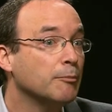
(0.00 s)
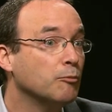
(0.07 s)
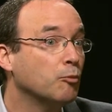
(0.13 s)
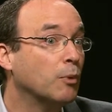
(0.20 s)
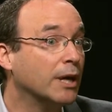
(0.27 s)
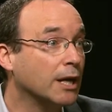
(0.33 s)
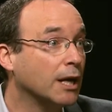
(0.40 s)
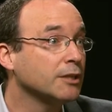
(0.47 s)

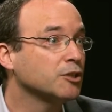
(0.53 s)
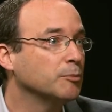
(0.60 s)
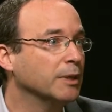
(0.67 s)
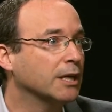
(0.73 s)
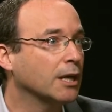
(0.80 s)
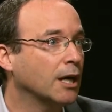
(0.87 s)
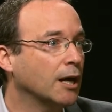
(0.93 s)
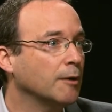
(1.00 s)
went on to
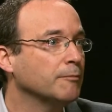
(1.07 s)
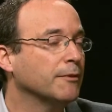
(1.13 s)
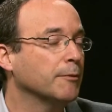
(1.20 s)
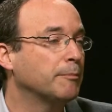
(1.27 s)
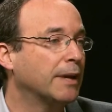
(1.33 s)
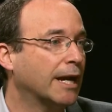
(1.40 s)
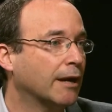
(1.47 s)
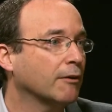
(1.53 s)
become the
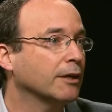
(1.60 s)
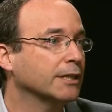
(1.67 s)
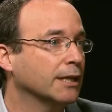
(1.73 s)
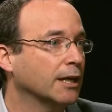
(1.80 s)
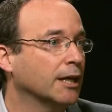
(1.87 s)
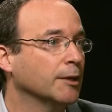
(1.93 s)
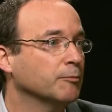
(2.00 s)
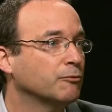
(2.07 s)

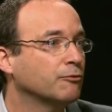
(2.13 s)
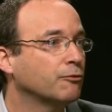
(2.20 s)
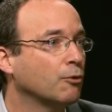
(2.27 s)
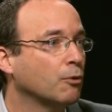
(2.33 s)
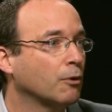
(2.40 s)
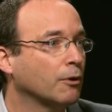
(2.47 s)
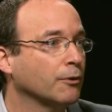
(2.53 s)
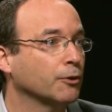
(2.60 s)
paradigm
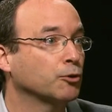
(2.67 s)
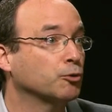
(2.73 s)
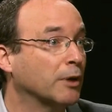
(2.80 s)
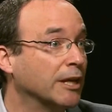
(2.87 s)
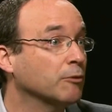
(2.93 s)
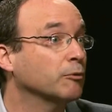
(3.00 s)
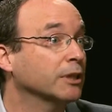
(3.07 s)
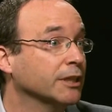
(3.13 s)
for the
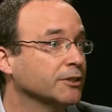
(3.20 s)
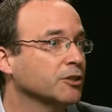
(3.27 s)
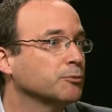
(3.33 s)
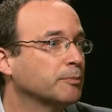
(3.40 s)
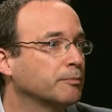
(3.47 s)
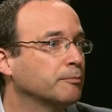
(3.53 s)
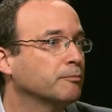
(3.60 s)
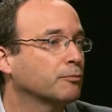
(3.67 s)
great
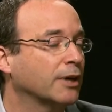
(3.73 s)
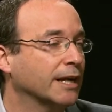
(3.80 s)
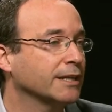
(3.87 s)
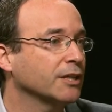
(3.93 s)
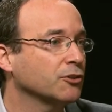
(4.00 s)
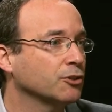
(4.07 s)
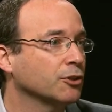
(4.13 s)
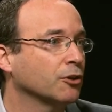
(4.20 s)
religious
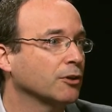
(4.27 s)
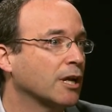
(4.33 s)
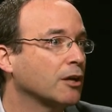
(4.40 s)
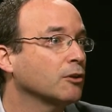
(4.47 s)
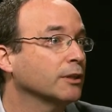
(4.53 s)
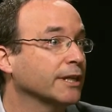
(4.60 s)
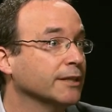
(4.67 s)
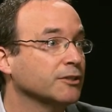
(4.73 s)
practitioner,
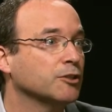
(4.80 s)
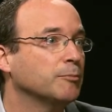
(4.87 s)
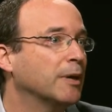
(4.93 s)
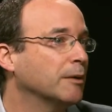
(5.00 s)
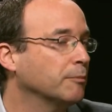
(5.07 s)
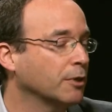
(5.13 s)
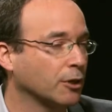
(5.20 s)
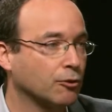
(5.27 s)
not only in
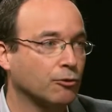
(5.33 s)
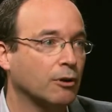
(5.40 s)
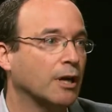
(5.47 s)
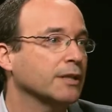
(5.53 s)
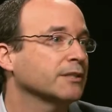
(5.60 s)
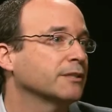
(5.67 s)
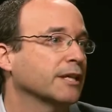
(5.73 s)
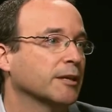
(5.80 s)
Tibet, but
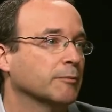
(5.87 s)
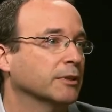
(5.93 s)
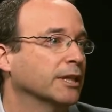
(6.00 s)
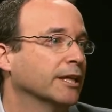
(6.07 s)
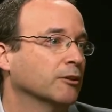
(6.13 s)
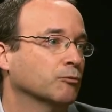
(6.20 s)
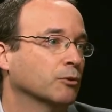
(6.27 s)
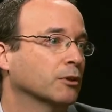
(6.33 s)
across the
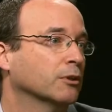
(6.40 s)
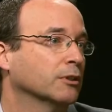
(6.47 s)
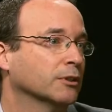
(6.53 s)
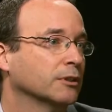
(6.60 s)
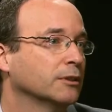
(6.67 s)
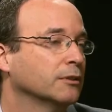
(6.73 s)
Himalayan world.